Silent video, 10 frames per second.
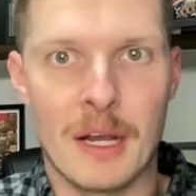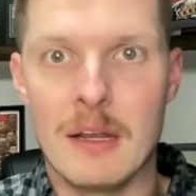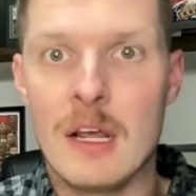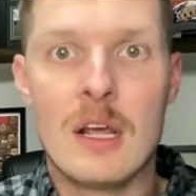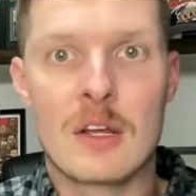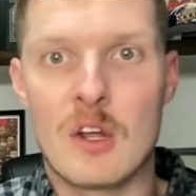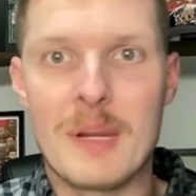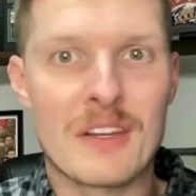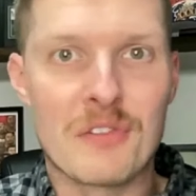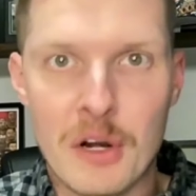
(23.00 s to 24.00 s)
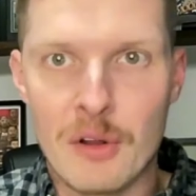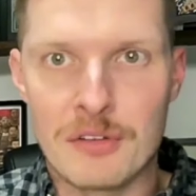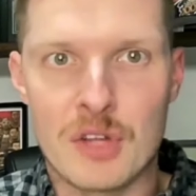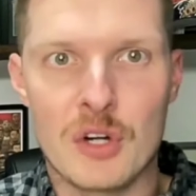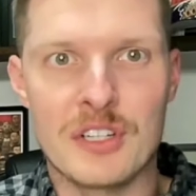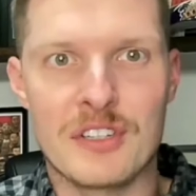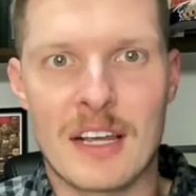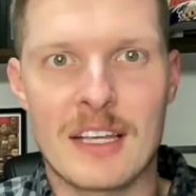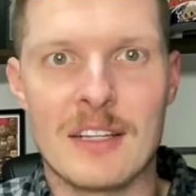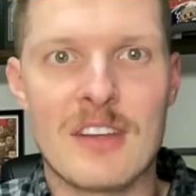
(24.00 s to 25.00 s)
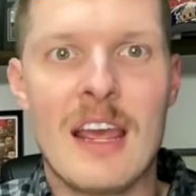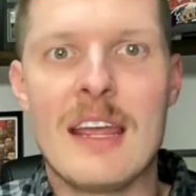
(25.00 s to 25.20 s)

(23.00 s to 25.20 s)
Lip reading: but could be as little as 30 seconds.